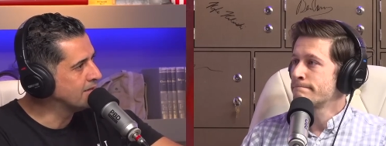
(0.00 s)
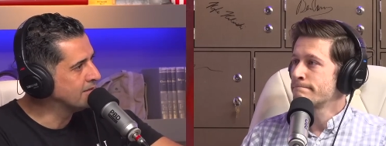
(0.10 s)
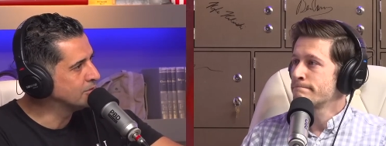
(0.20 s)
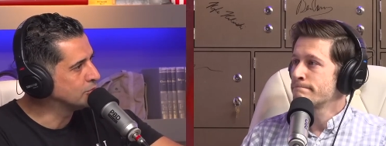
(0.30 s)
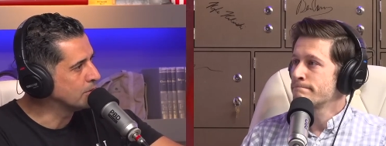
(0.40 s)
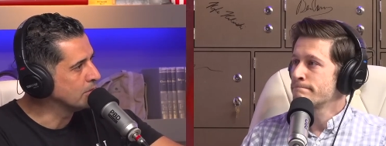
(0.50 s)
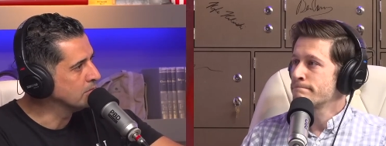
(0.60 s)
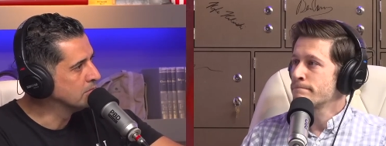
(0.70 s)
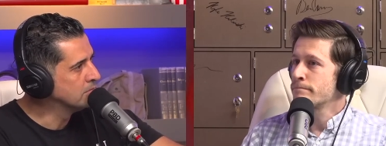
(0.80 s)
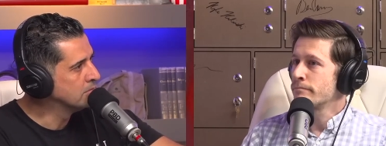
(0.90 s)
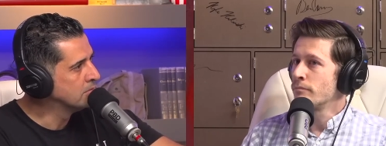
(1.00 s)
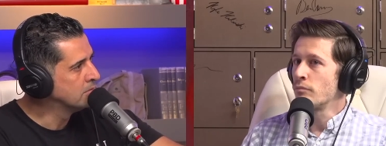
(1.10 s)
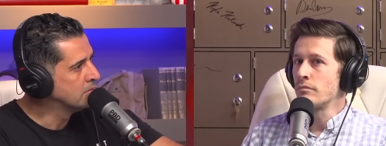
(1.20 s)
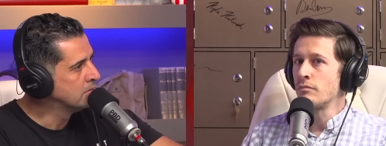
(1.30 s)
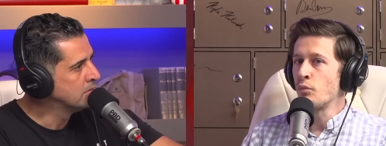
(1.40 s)
Speaker 1: and Israel?
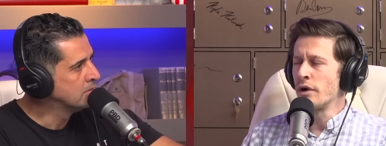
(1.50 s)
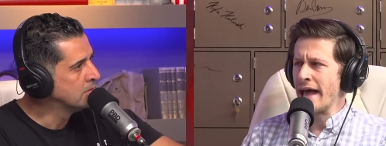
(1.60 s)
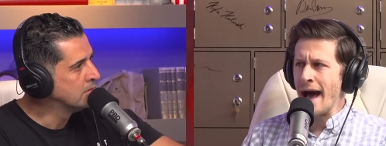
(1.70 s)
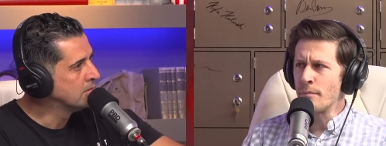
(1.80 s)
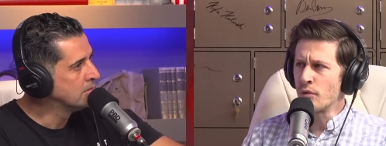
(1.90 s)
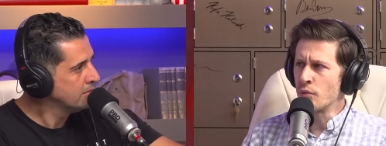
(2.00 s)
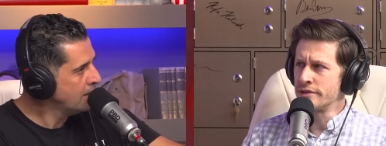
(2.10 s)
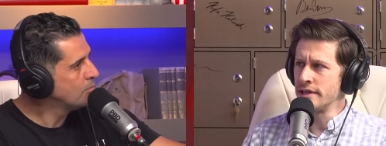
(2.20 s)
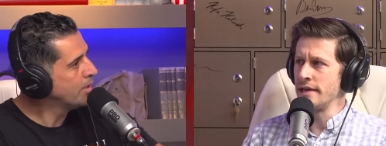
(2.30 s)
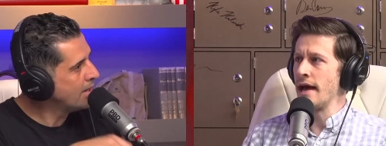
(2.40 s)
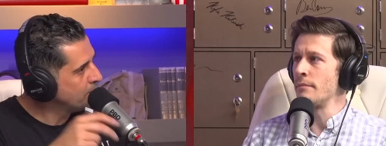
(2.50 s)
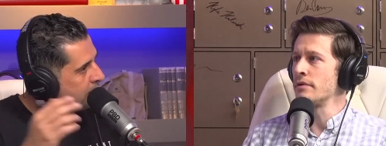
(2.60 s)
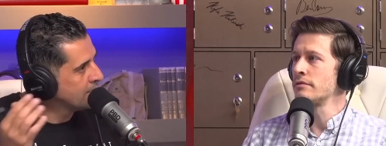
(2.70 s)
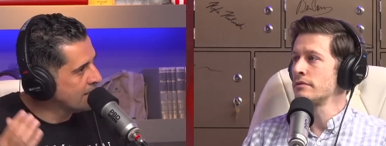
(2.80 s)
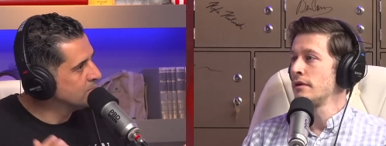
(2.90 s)
Speaker 2: What happened?
Speaker 1: What
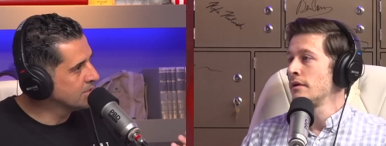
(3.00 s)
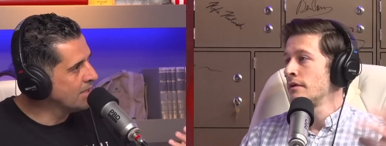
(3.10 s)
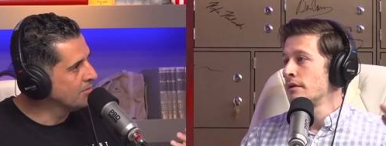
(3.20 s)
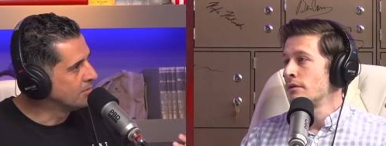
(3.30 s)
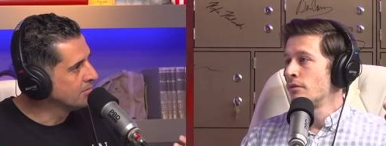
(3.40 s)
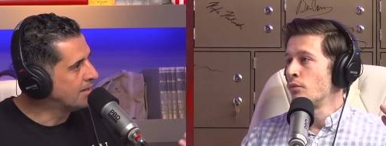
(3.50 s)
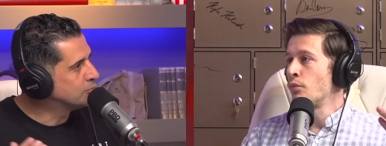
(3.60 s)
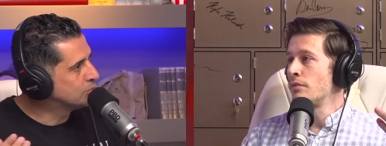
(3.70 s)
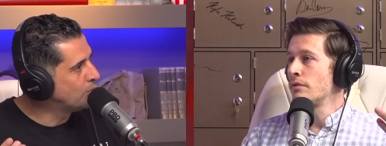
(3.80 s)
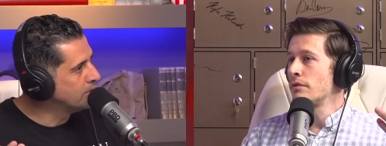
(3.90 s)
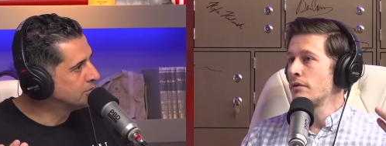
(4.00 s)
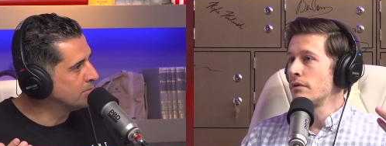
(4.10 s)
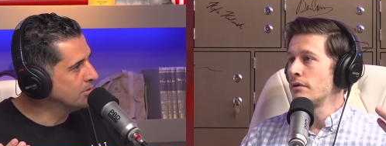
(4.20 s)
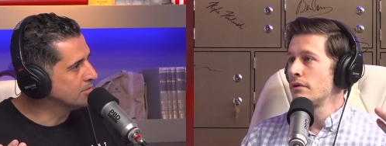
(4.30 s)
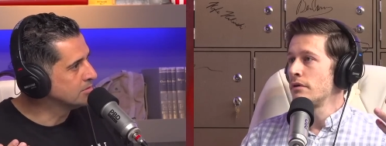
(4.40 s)
happened? They came together after
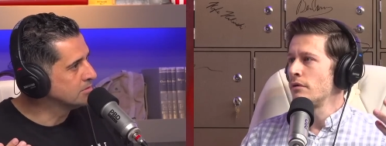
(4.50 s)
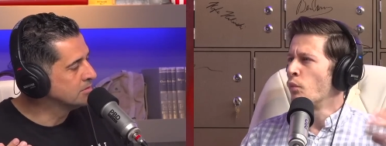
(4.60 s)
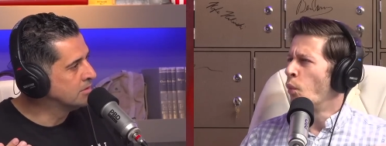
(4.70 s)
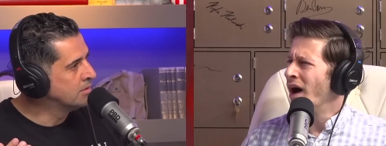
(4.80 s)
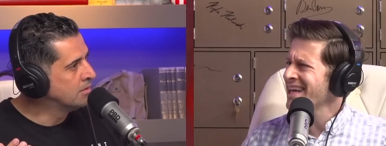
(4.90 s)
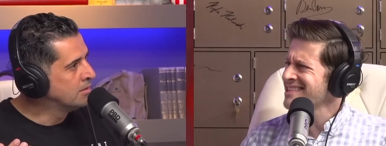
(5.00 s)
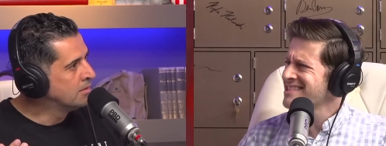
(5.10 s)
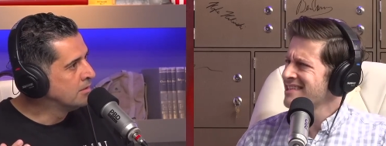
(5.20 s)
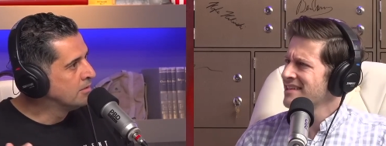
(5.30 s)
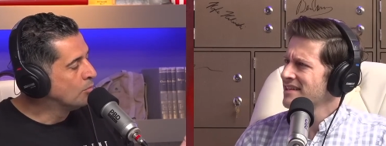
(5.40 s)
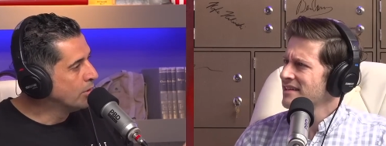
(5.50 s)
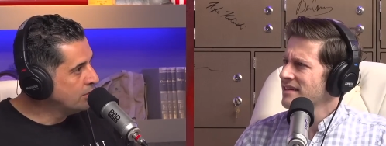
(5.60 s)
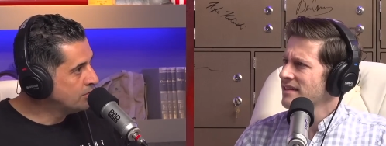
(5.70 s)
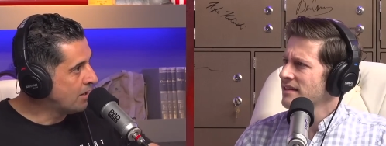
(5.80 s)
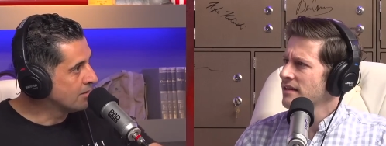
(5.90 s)
20-some years. What? What are
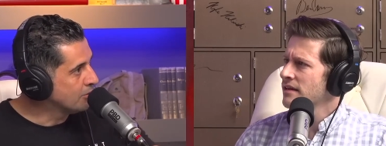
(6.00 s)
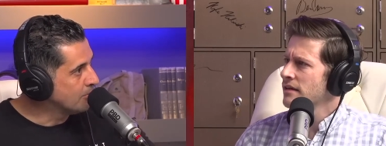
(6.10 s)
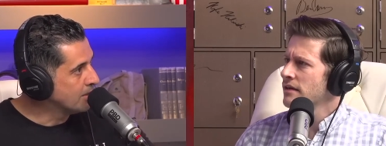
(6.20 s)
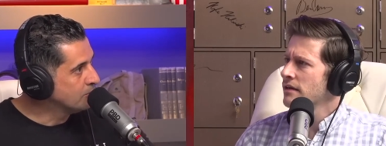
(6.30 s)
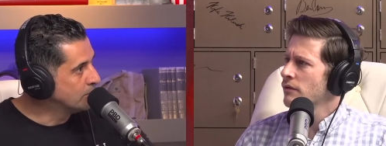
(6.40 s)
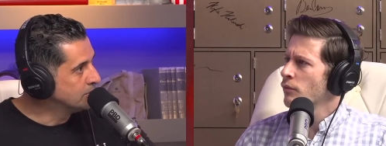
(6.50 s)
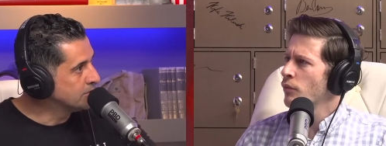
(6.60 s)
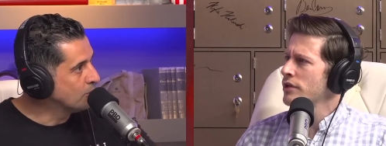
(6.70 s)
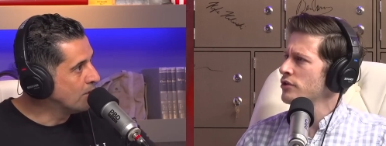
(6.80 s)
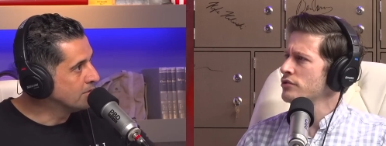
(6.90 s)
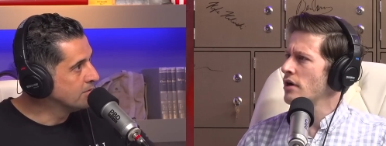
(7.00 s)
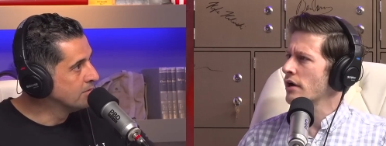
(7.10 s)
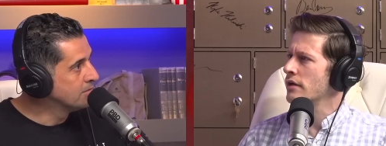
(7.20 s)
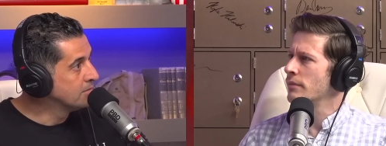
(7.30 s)
you talking about when you say? What are you talking